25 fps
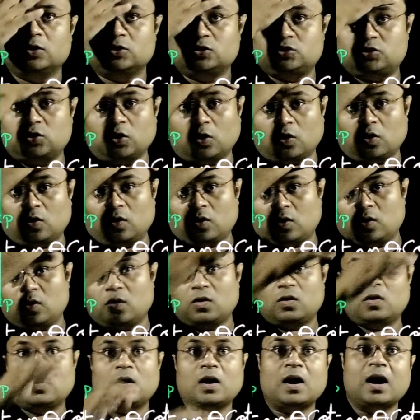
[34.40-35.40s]
So,
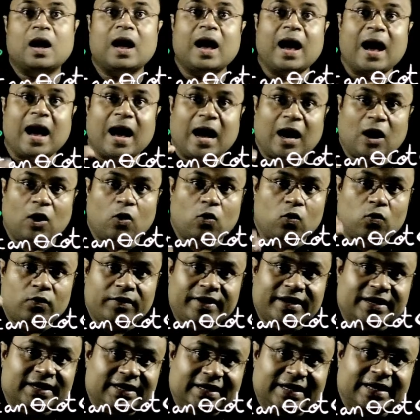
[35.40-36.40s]
how
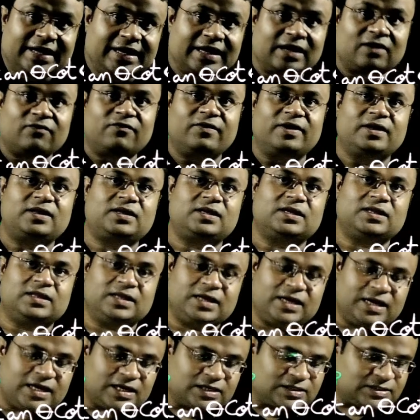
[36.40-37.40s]
we deal with
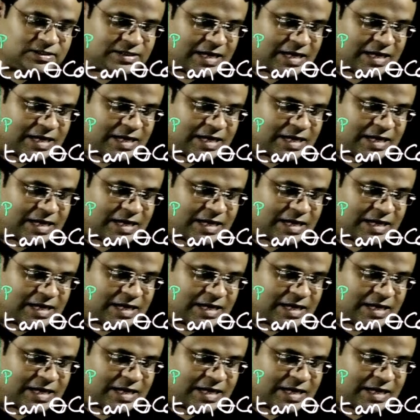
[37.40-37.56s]
these